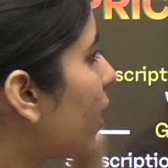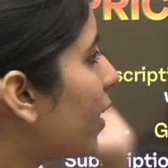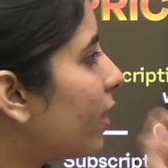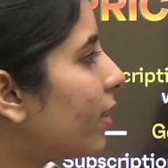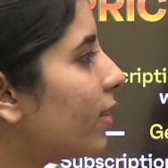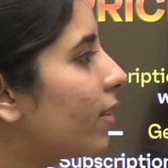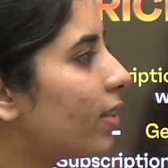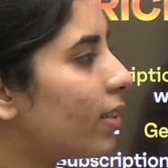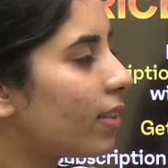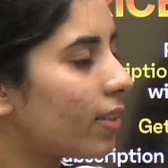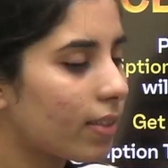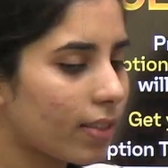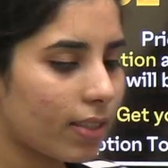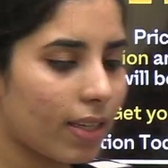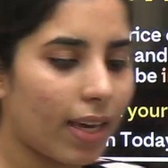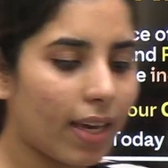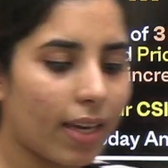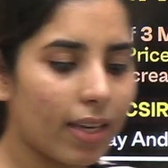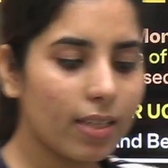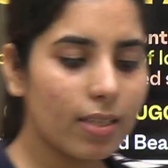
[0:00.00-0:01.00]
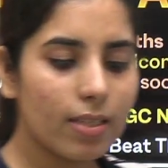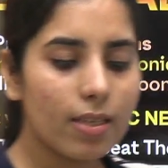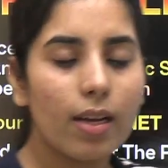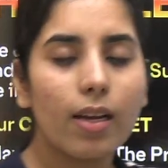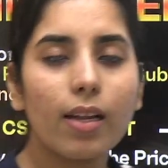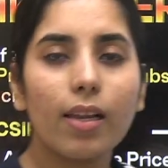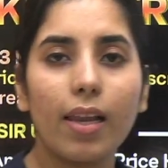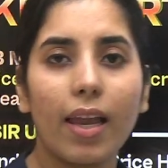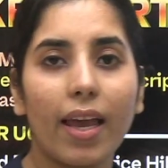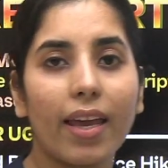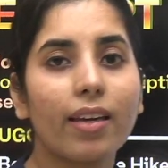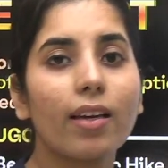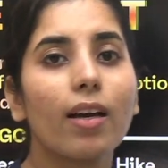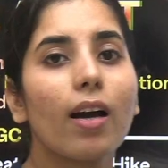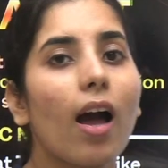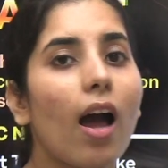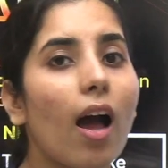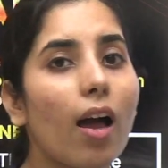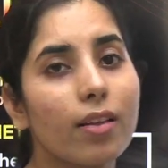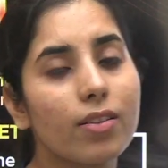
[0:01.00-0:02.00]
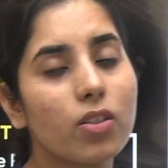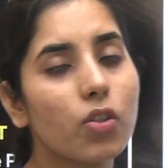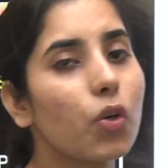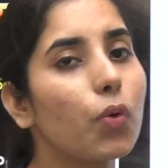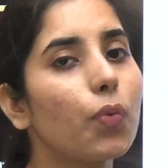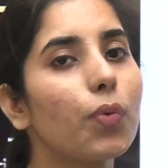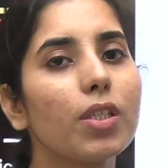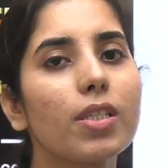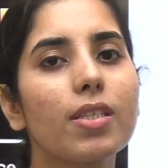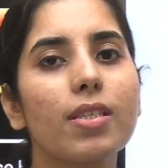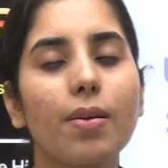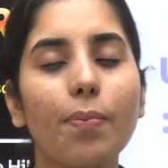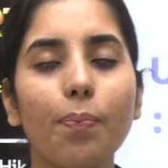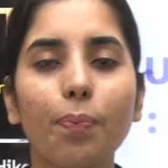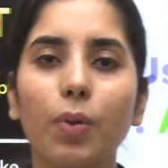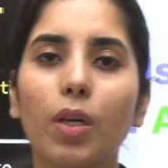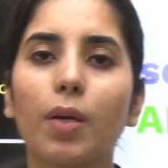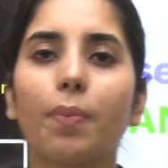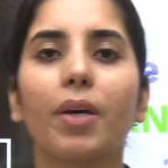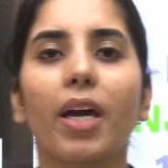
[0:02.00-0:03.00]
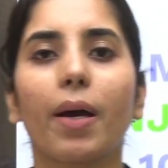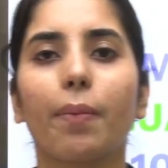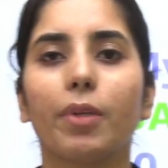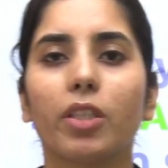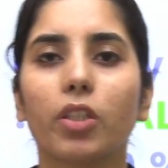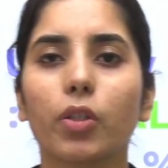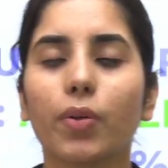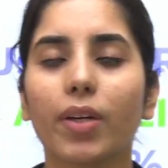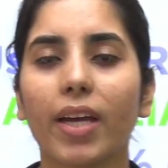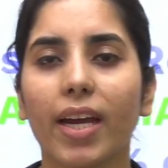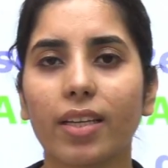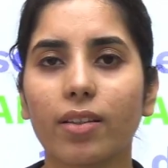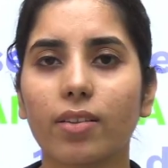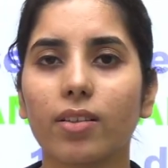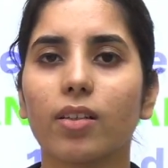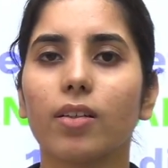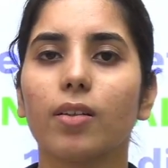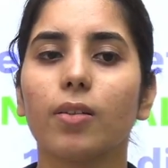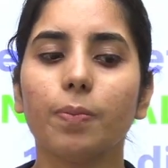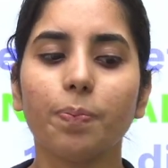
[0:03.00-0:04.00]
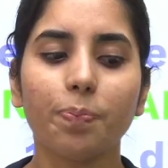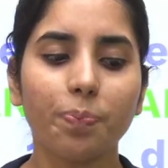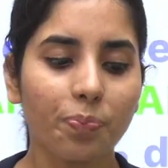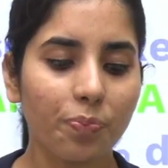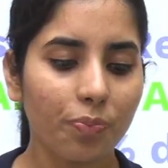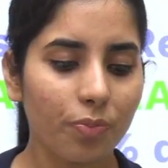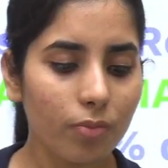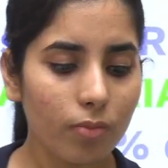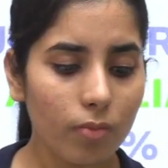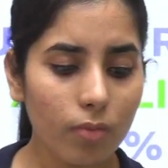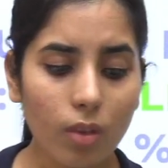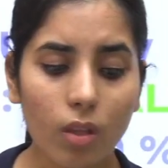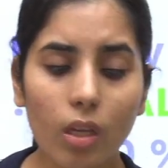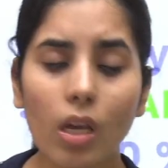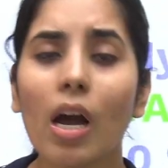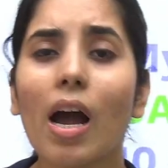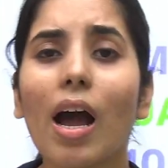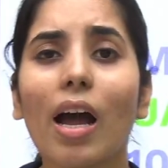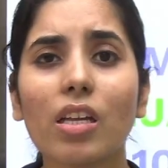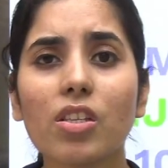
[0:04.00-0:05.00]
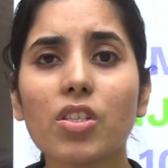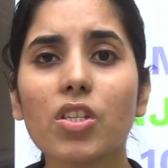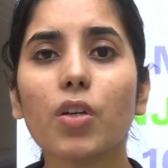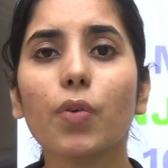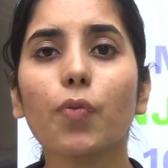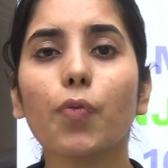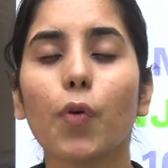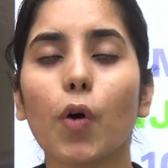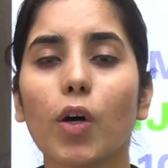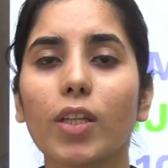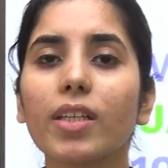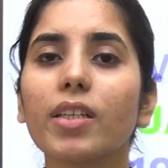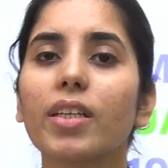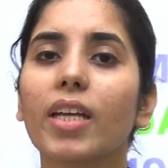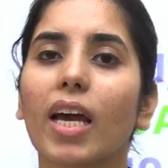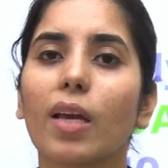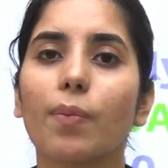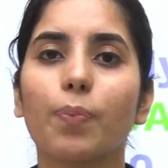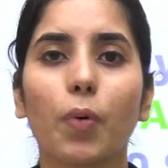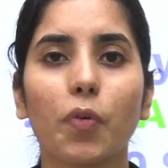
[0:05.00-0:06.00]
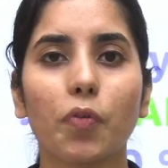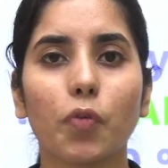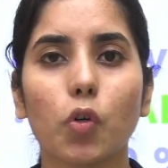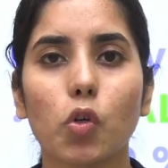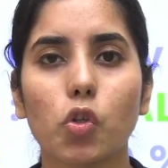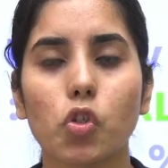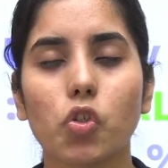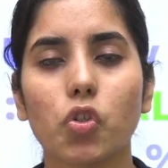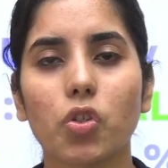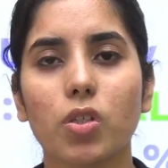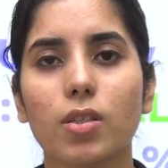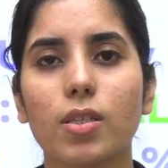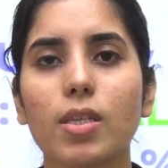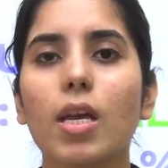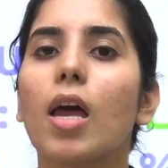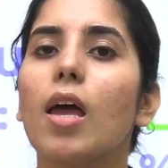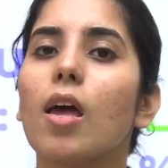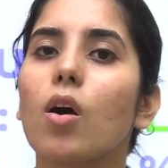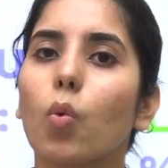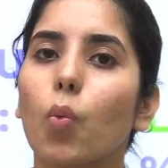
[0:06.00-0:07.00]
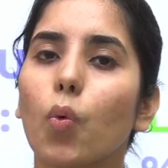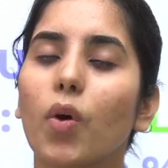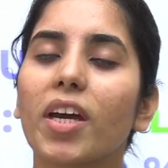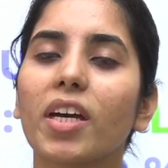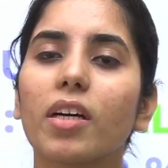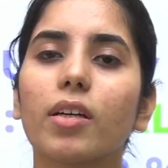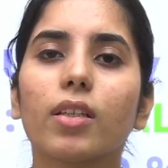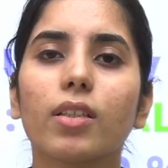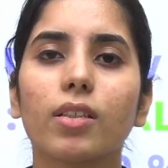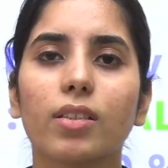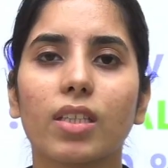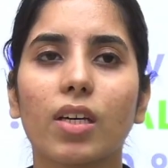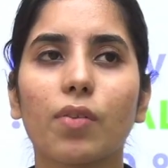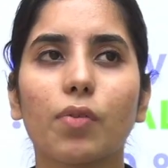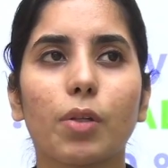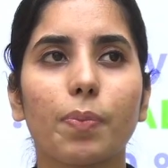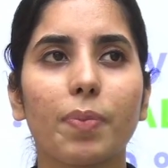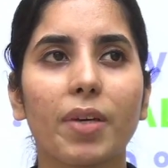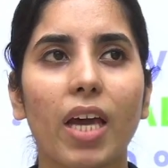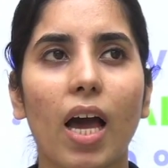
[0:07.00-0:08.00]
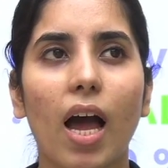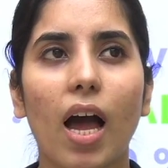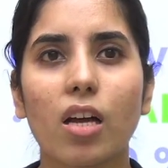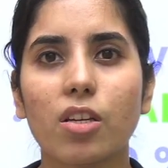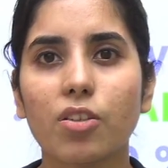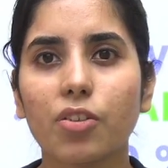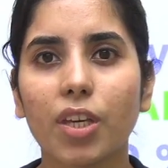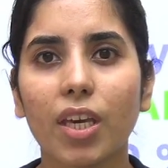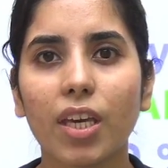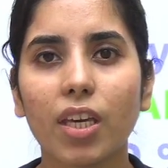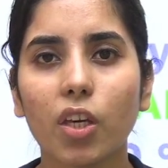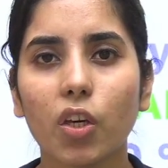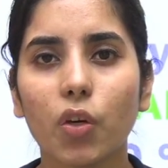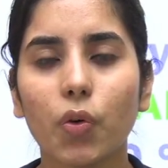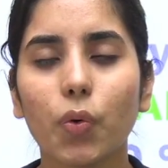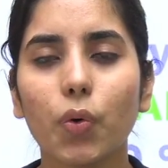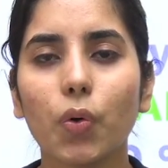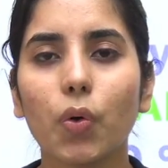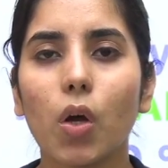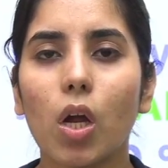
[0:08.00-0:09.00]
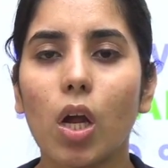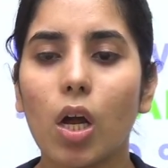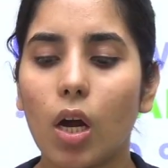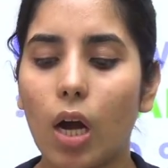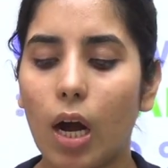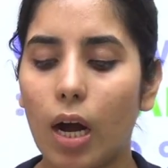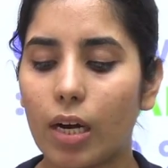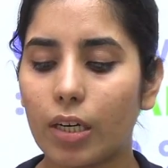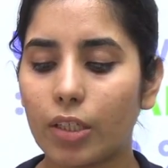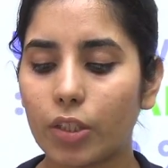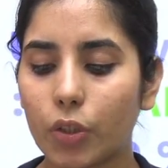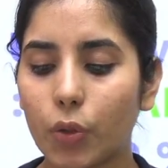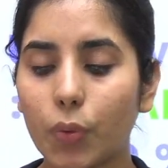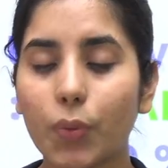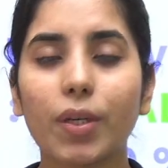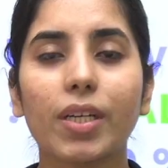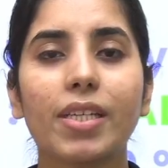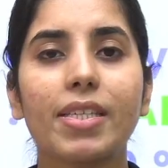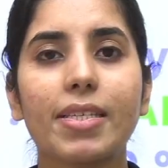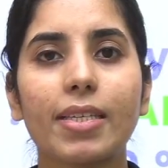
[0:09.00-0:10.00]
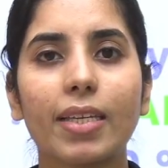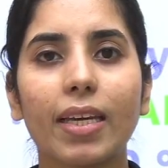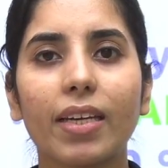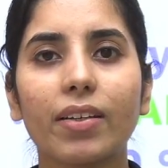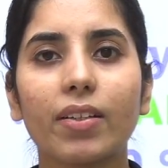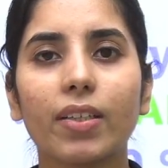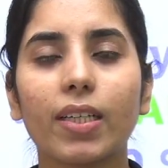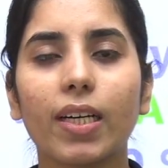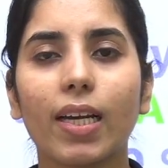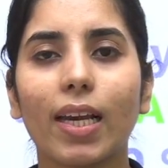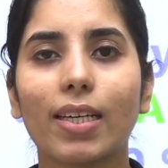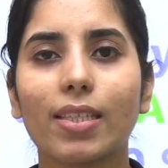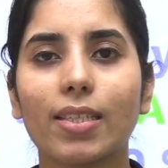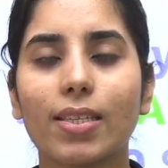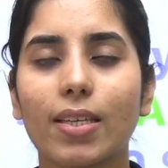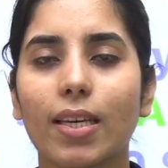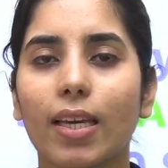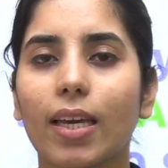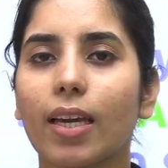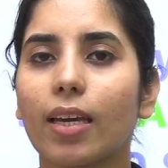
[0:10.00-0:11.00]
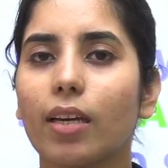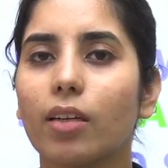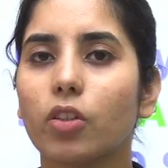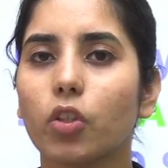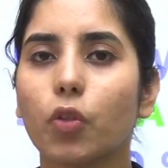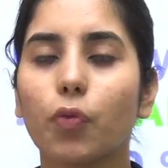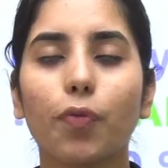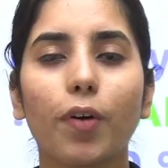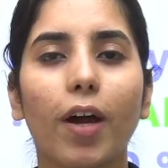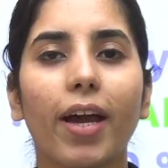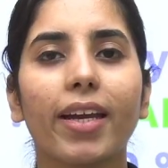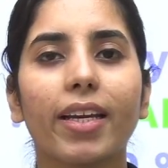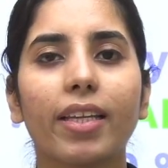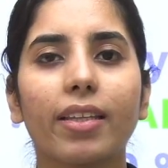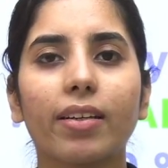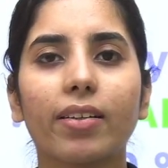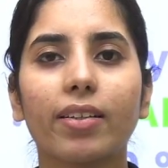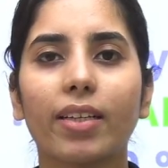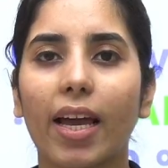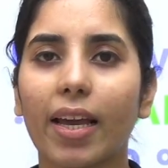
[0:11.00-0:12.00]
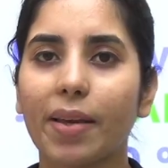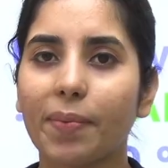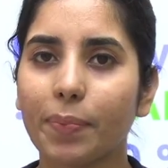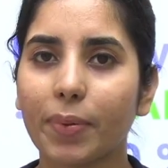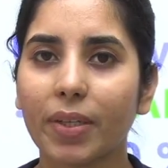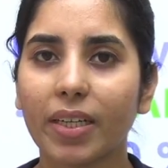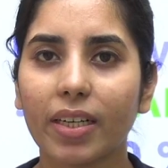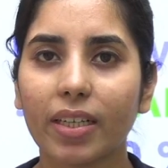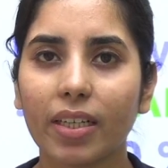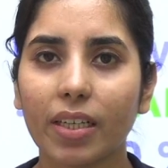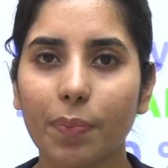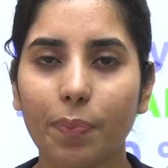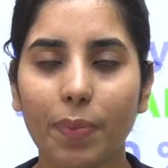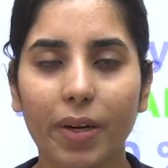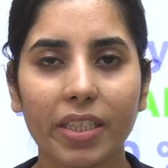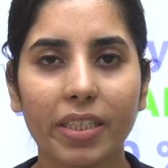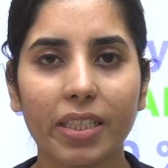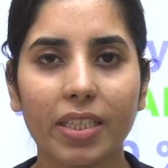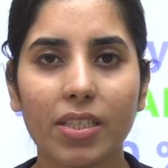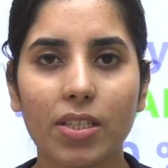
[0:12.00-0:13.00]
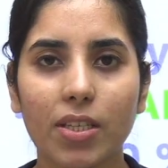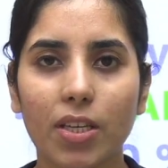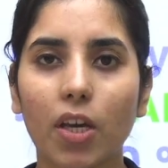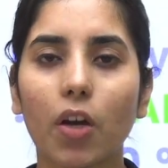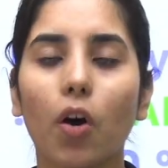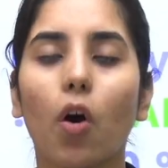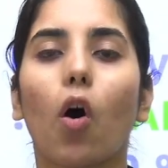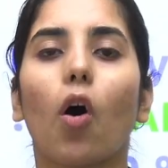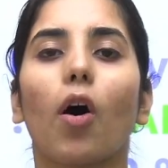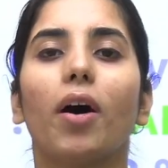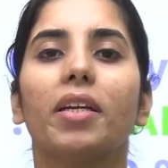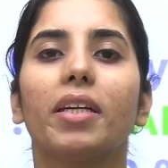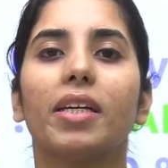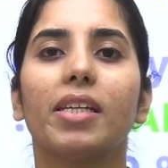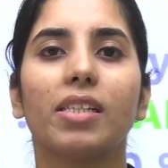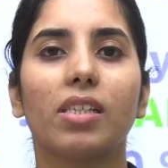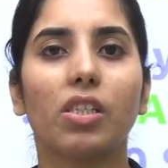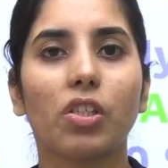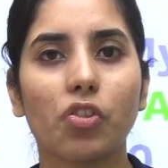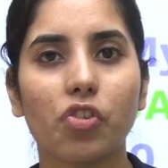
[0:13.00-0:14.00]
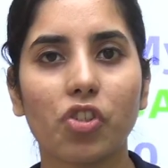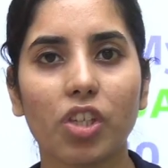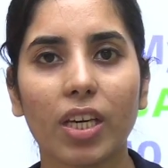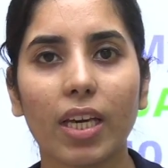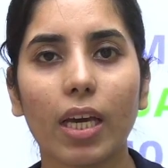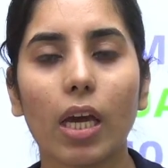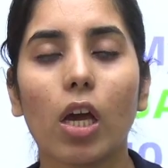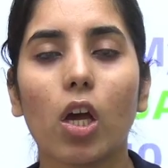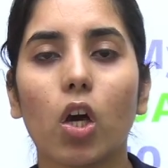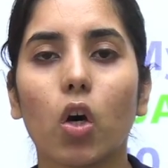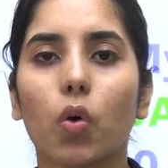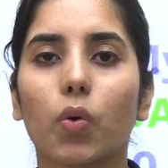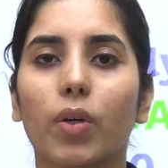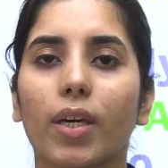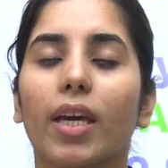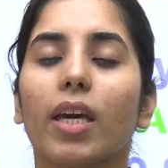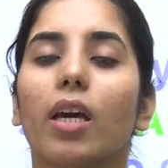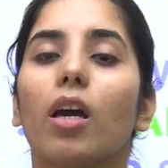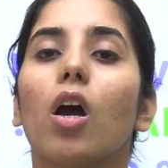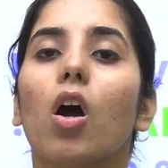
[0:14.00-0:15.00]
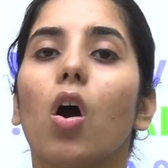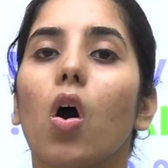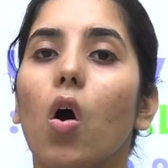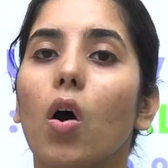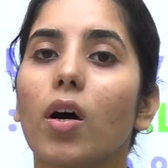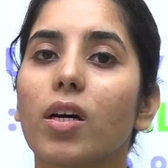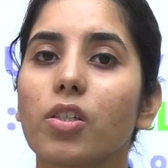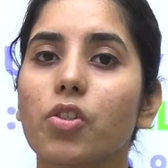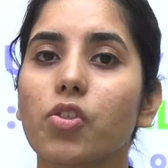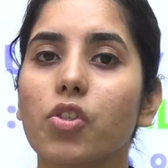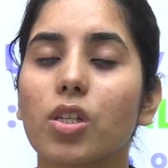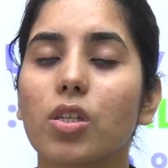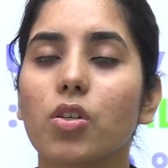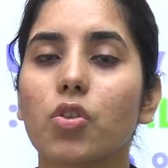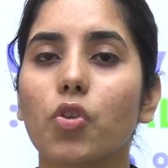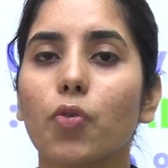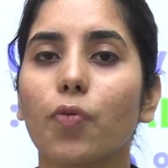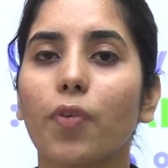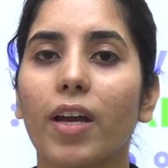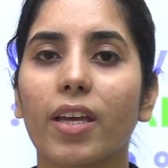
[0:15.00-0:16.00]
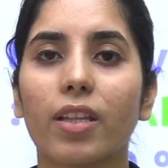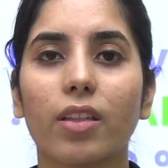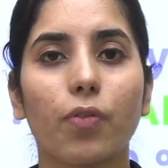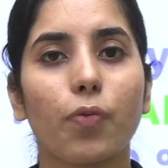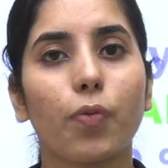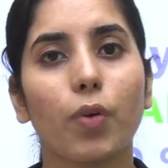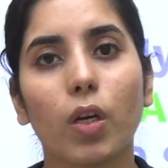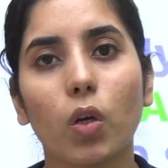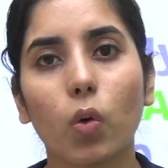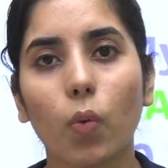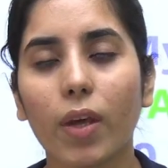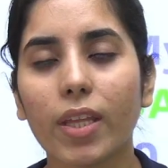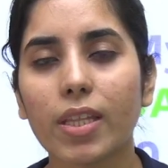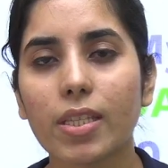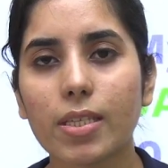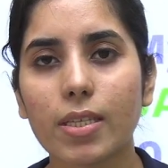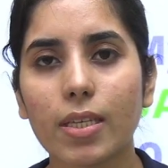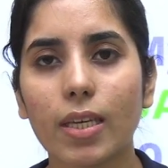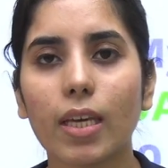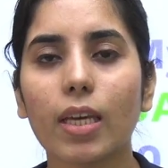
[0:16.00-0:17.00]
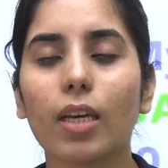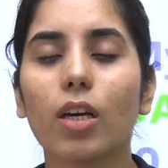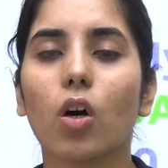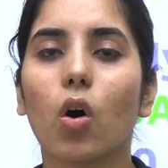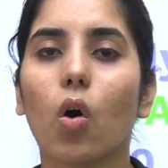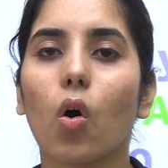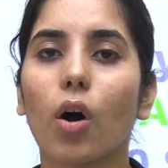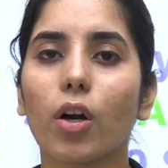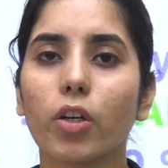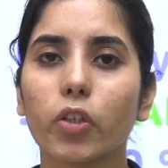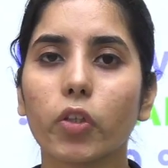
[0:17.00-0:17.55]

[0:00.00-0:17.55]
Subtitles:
in this case, like, you will simply be able to get the And so for the type of questions where they will be asking you to consider, let's say, to find the time period dependency on energy, okay, or just to find the frequency, or